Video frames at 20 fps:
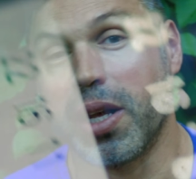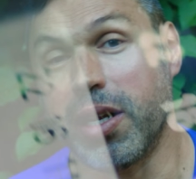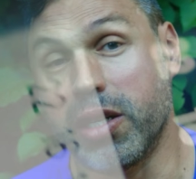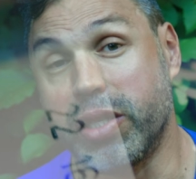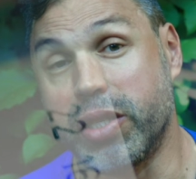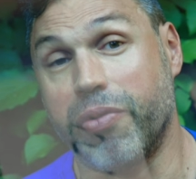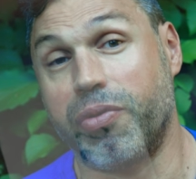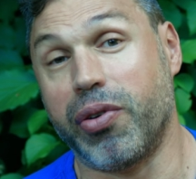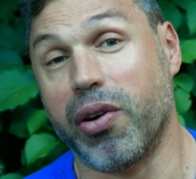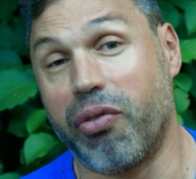
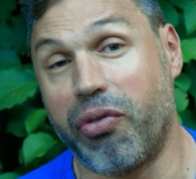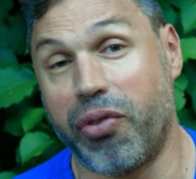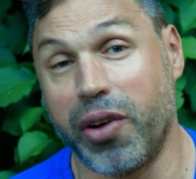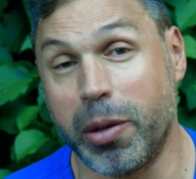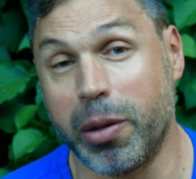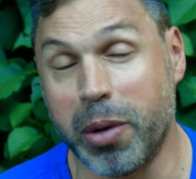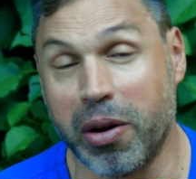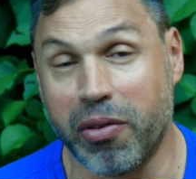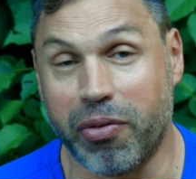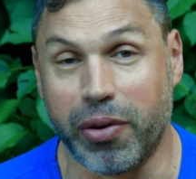is, if you're
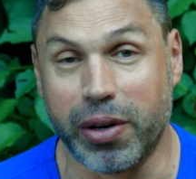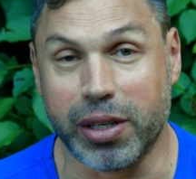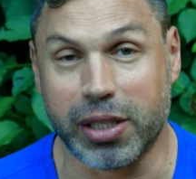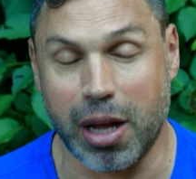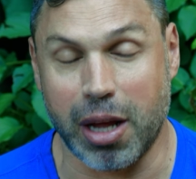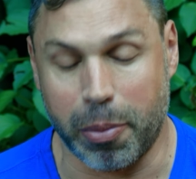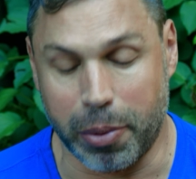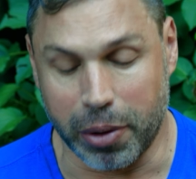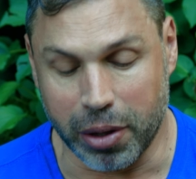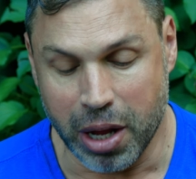filming, for
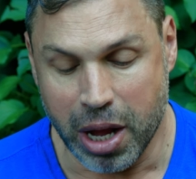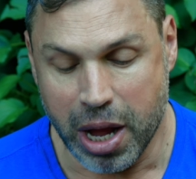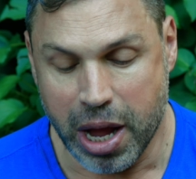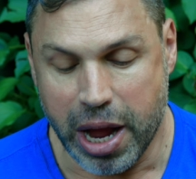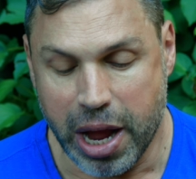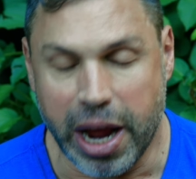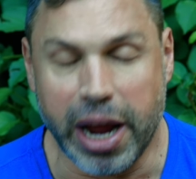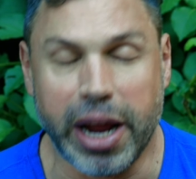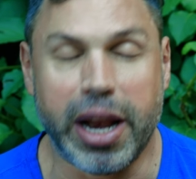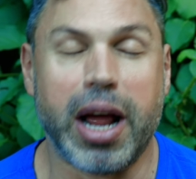example,
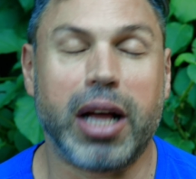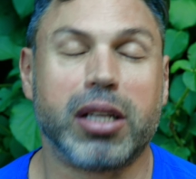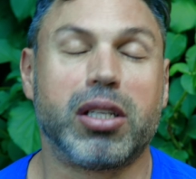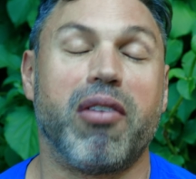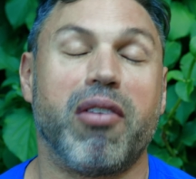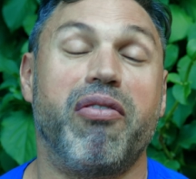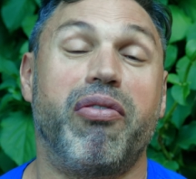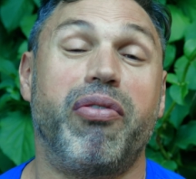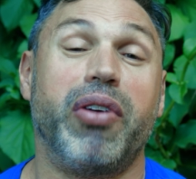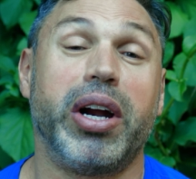it has
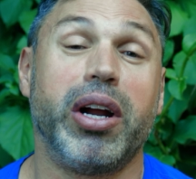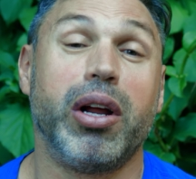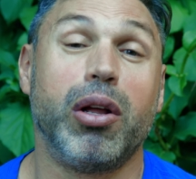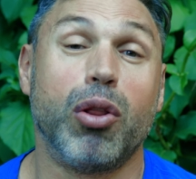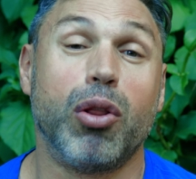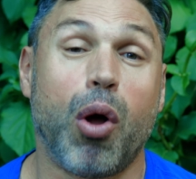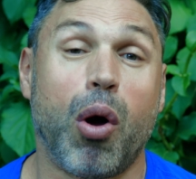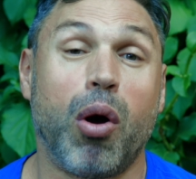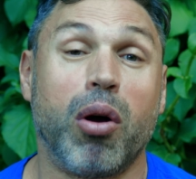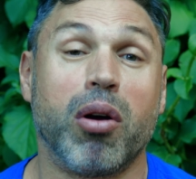a very
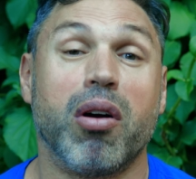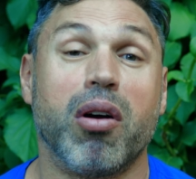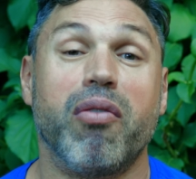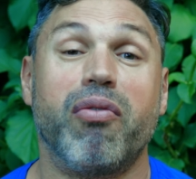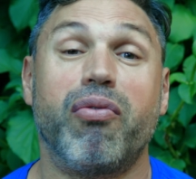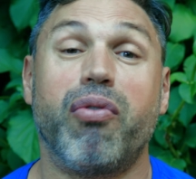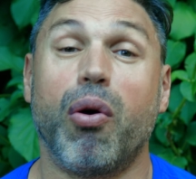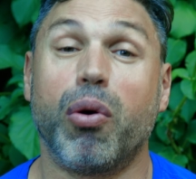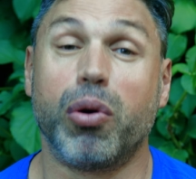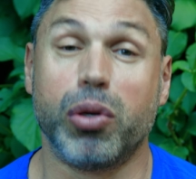long
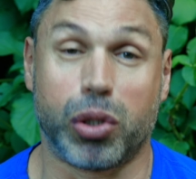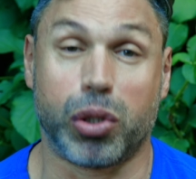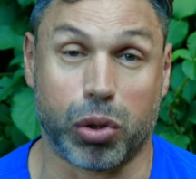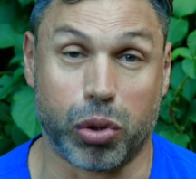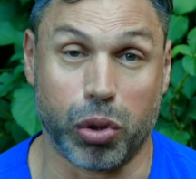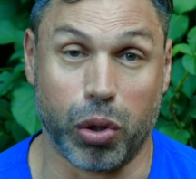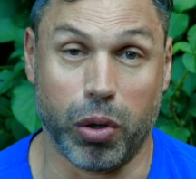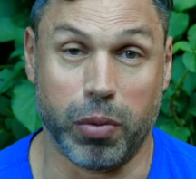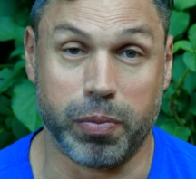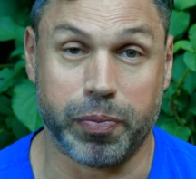focus
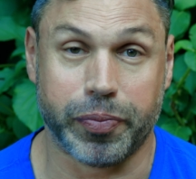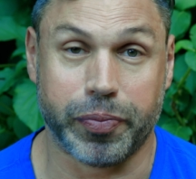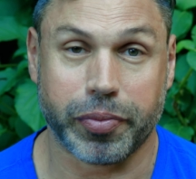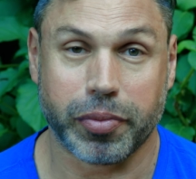stroke.